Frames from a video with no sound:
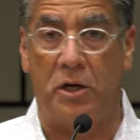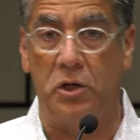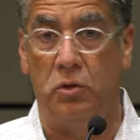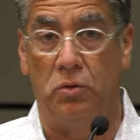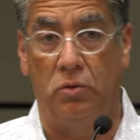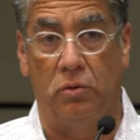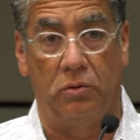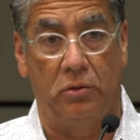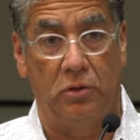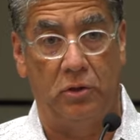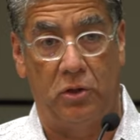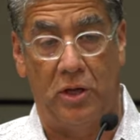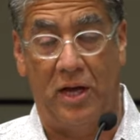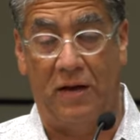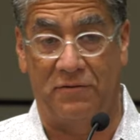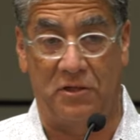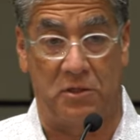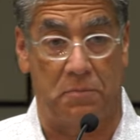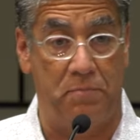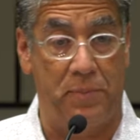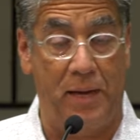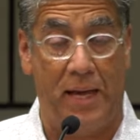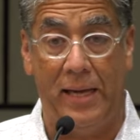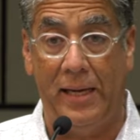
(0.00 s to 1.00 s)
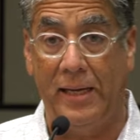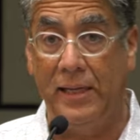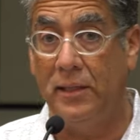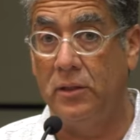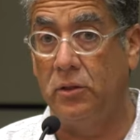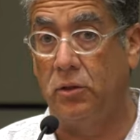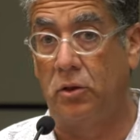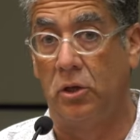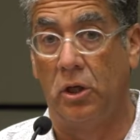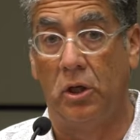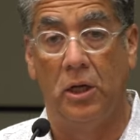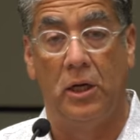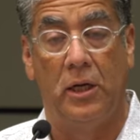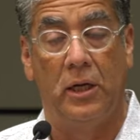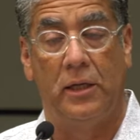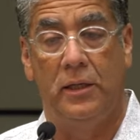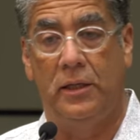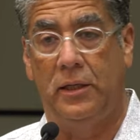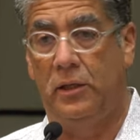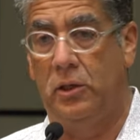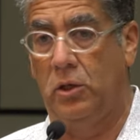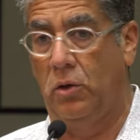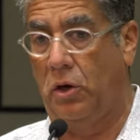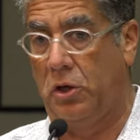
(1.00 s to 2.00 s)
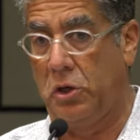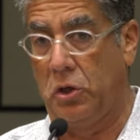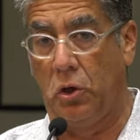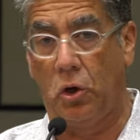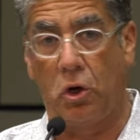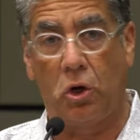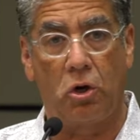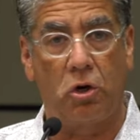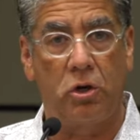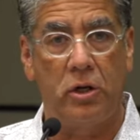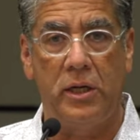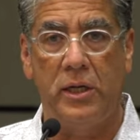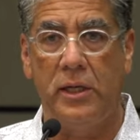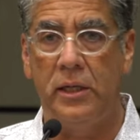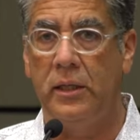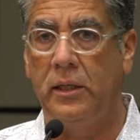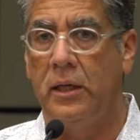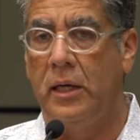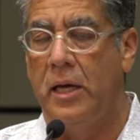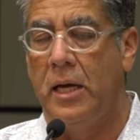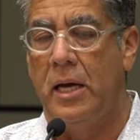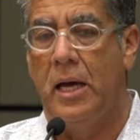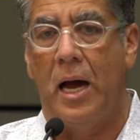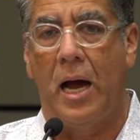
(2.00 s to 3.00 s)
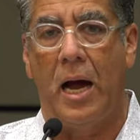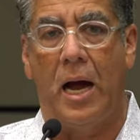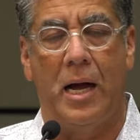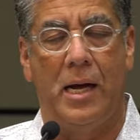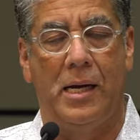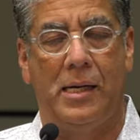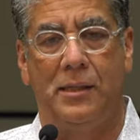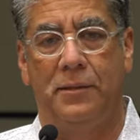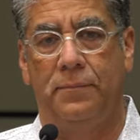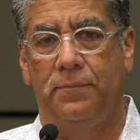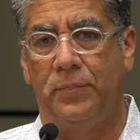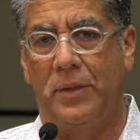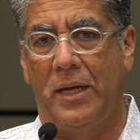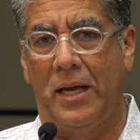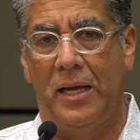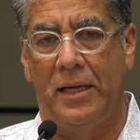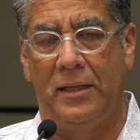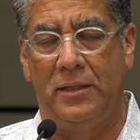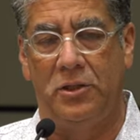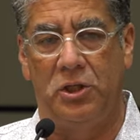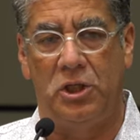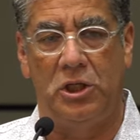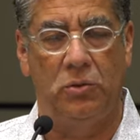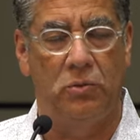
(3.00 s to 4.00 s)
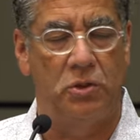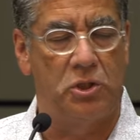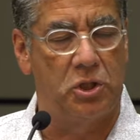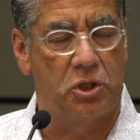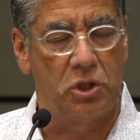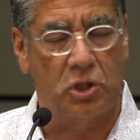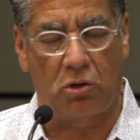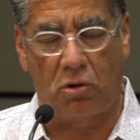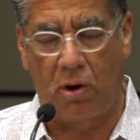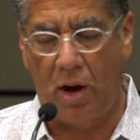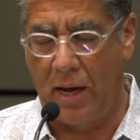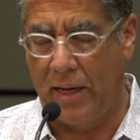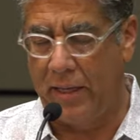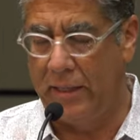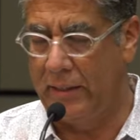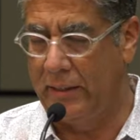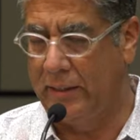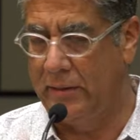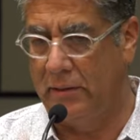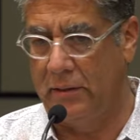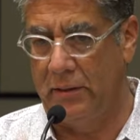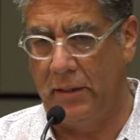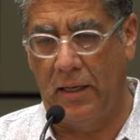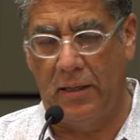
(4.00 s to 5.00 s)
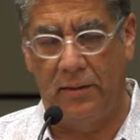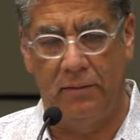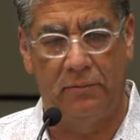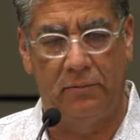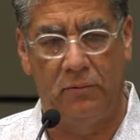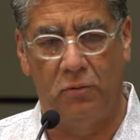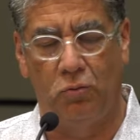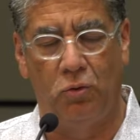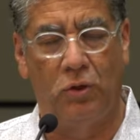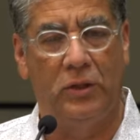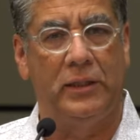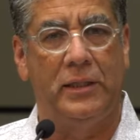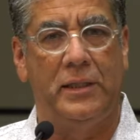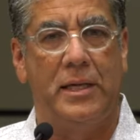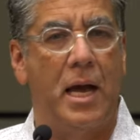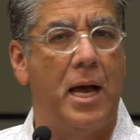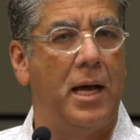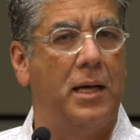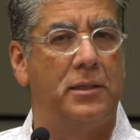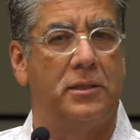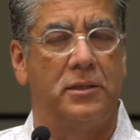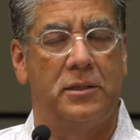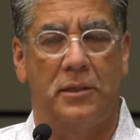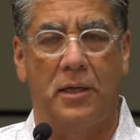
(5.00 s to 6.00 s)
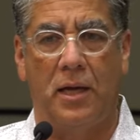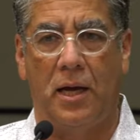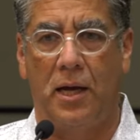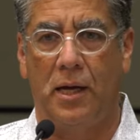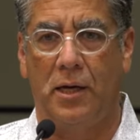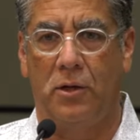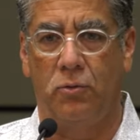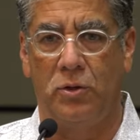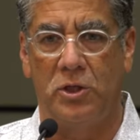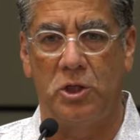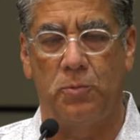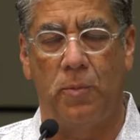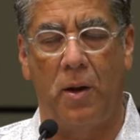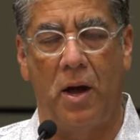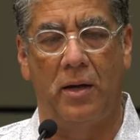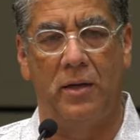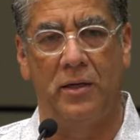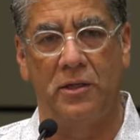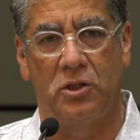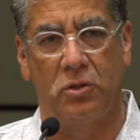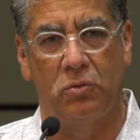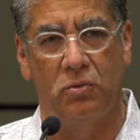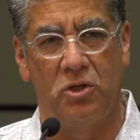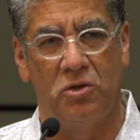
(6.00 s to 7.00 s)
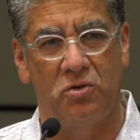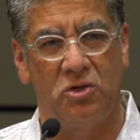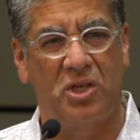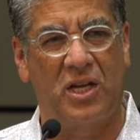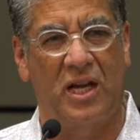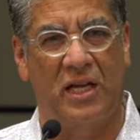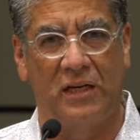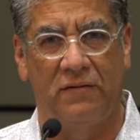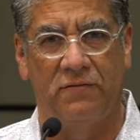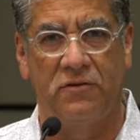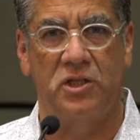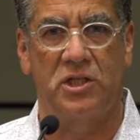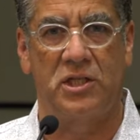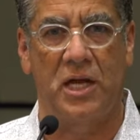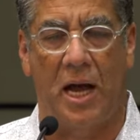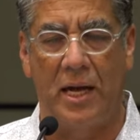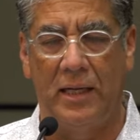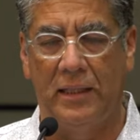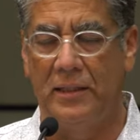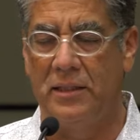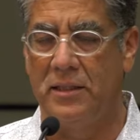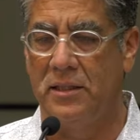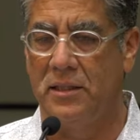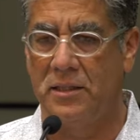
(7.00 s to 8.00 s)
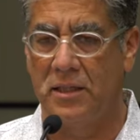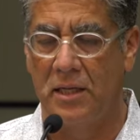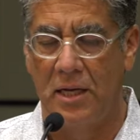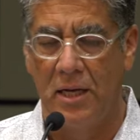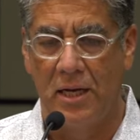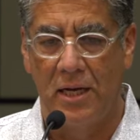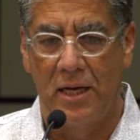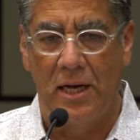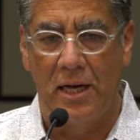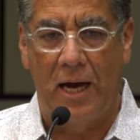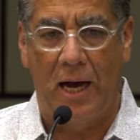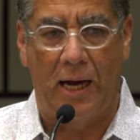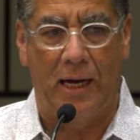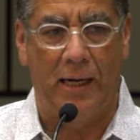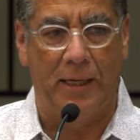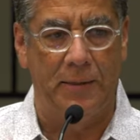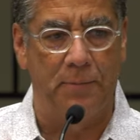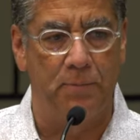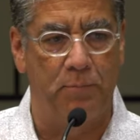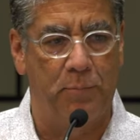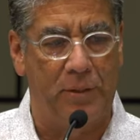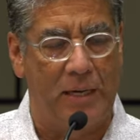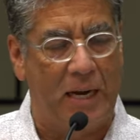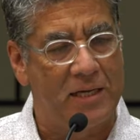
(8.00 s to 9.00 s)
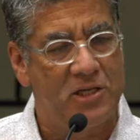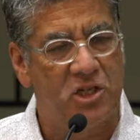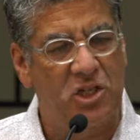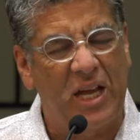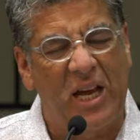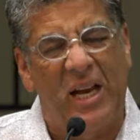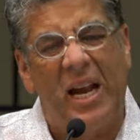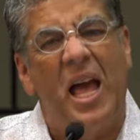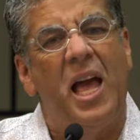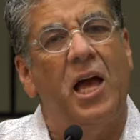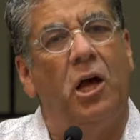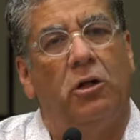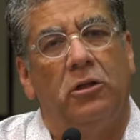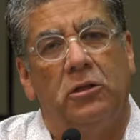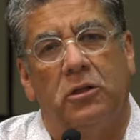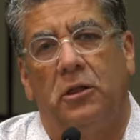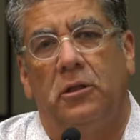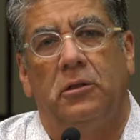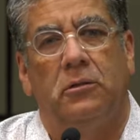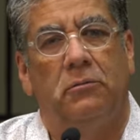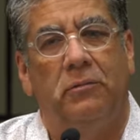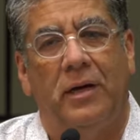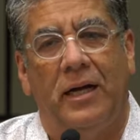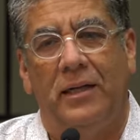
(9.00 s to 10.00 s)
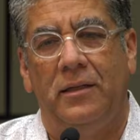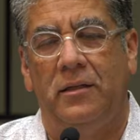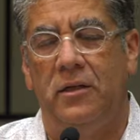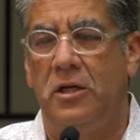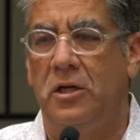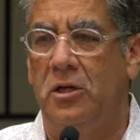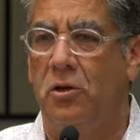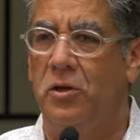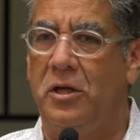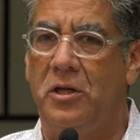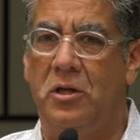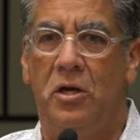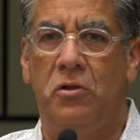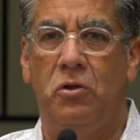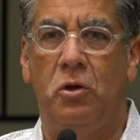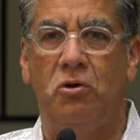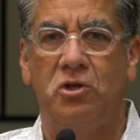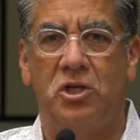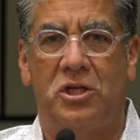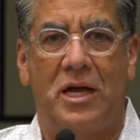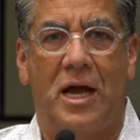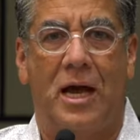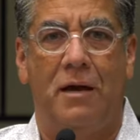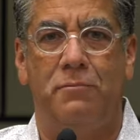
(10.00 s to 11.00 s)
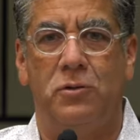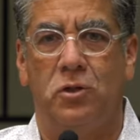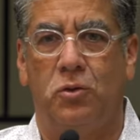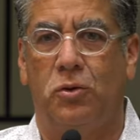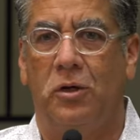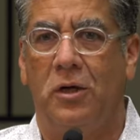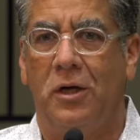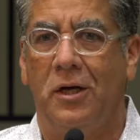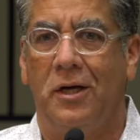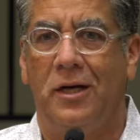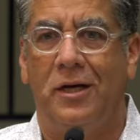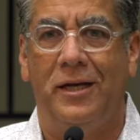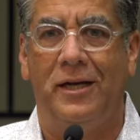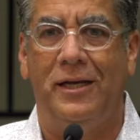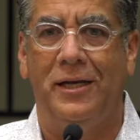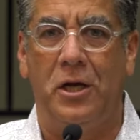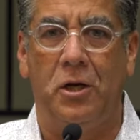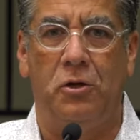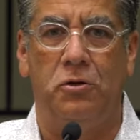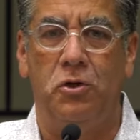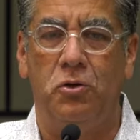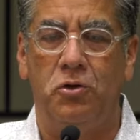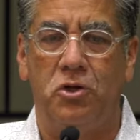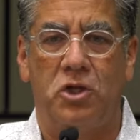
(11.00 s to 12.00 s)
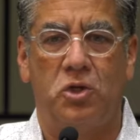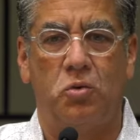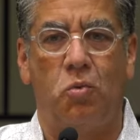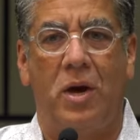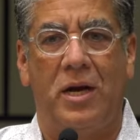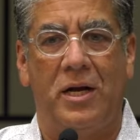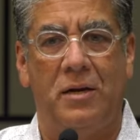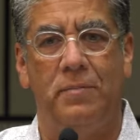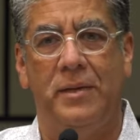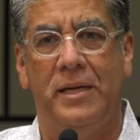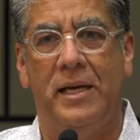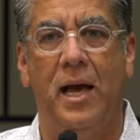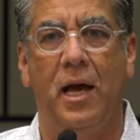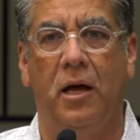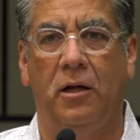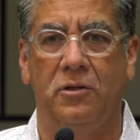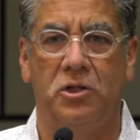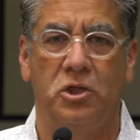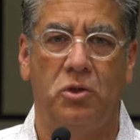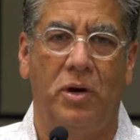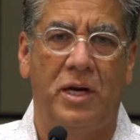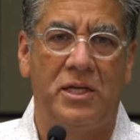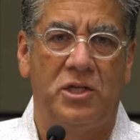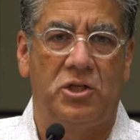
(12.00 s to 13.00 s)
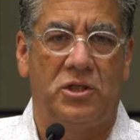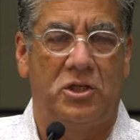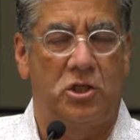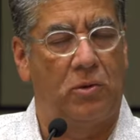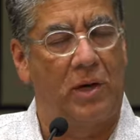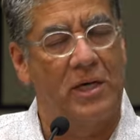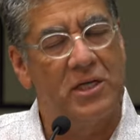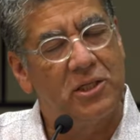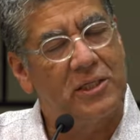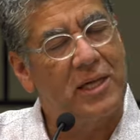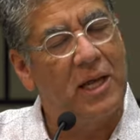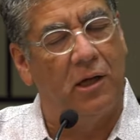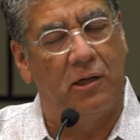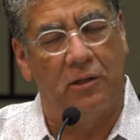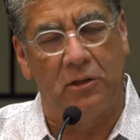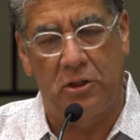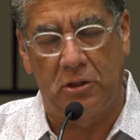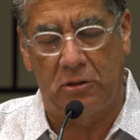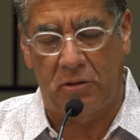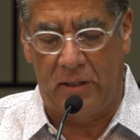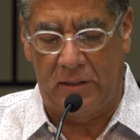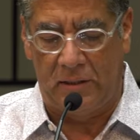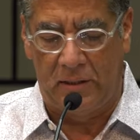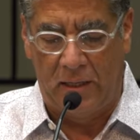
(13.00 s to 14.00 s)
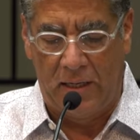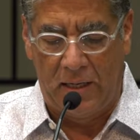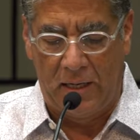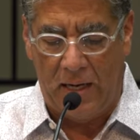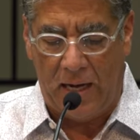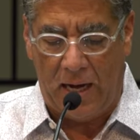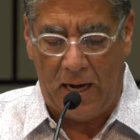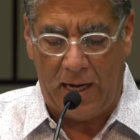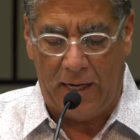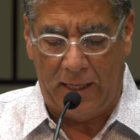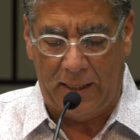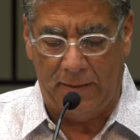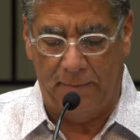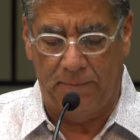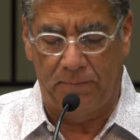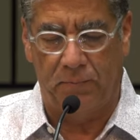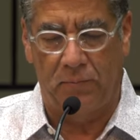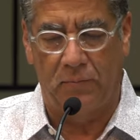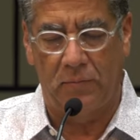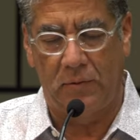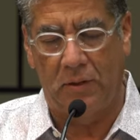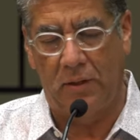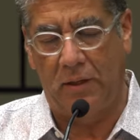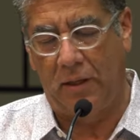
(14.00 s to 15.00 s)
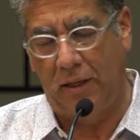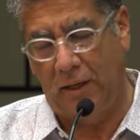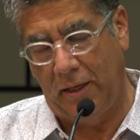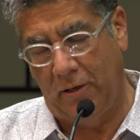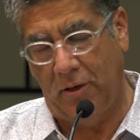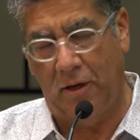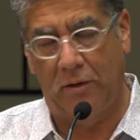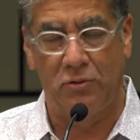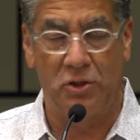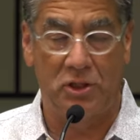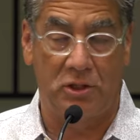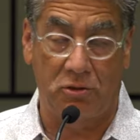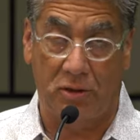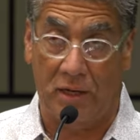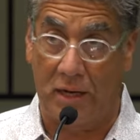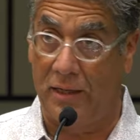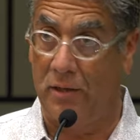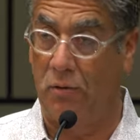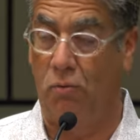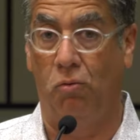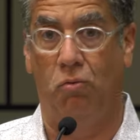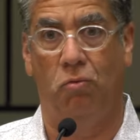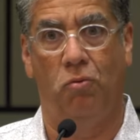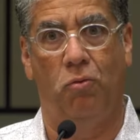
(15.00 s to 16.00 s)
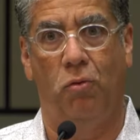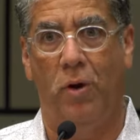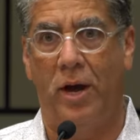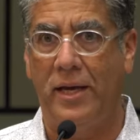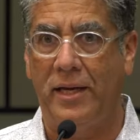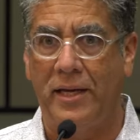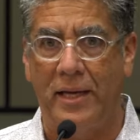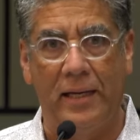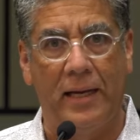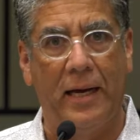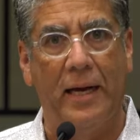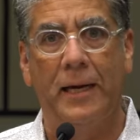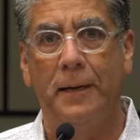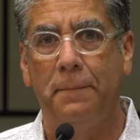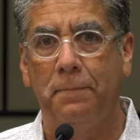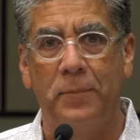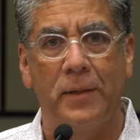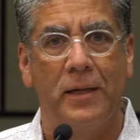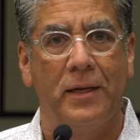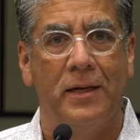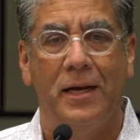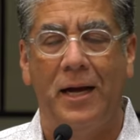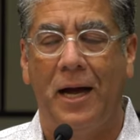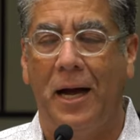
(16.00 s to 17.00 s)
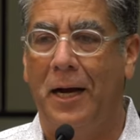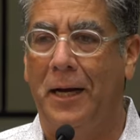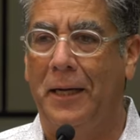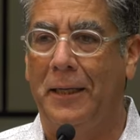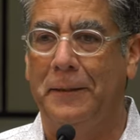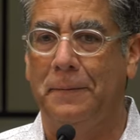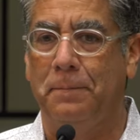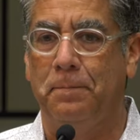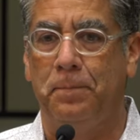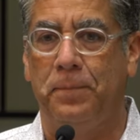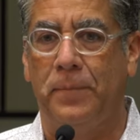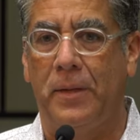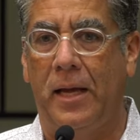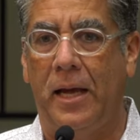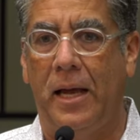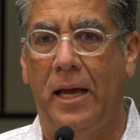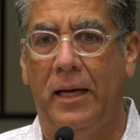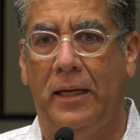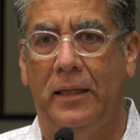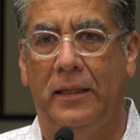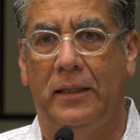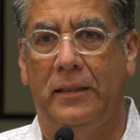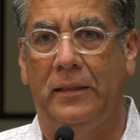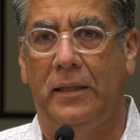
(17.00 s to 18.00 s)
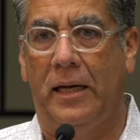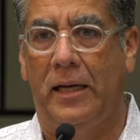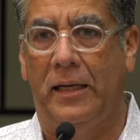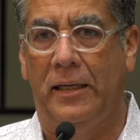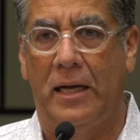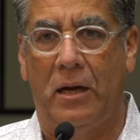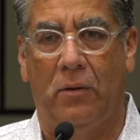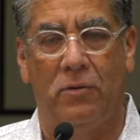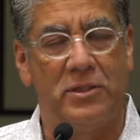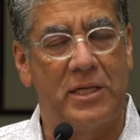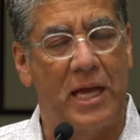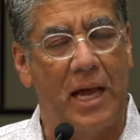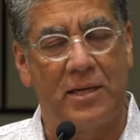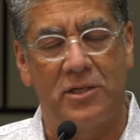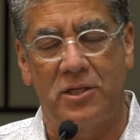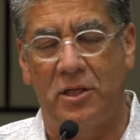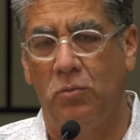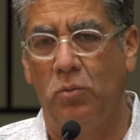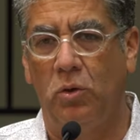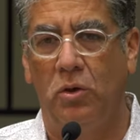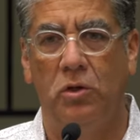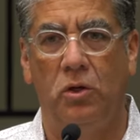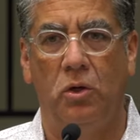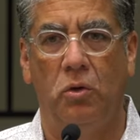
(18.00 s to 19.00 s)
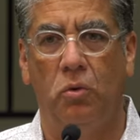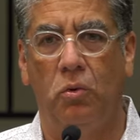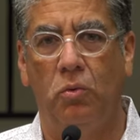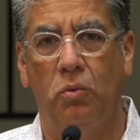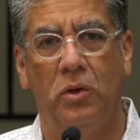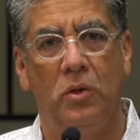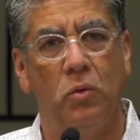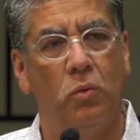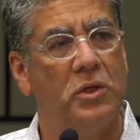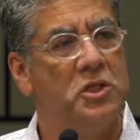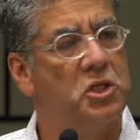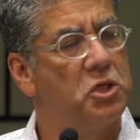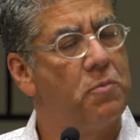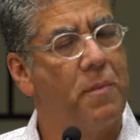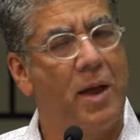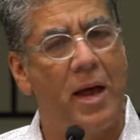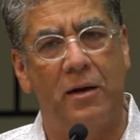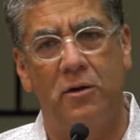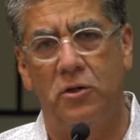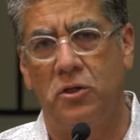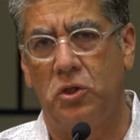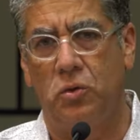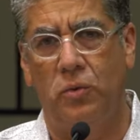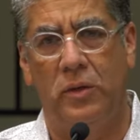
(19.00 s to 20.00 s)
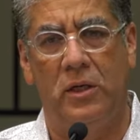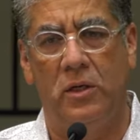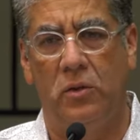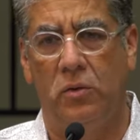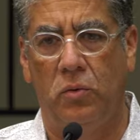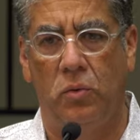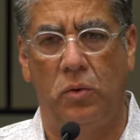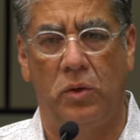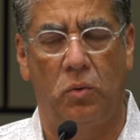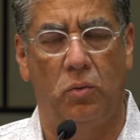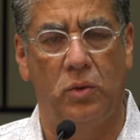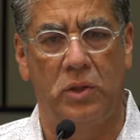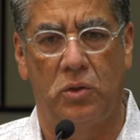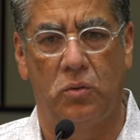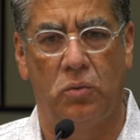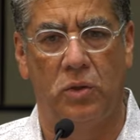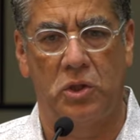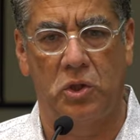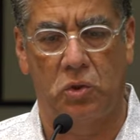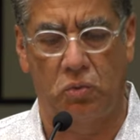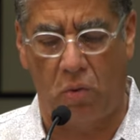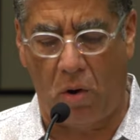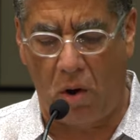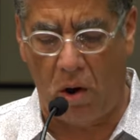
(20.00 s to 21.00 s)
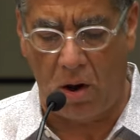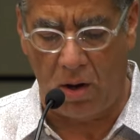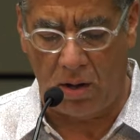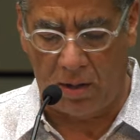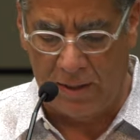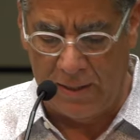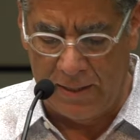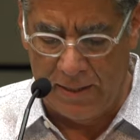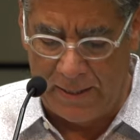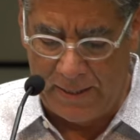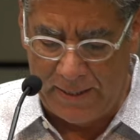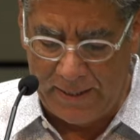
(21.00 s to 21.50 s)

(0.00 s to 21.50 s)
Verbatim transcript: Are you, you have some pain or, you know, are you hurting? Um, and she was just crying and, and really not responding. So it was just kind of silence. Um, but I just kind of held her, right? You know, in, in, those times, you know, you just want to be held. So I just, so I just held her, and um, you know, I was still kind of waking up. Um, and, and I was asking, you know, what's the matter, sweetie? What, what, what's wrong?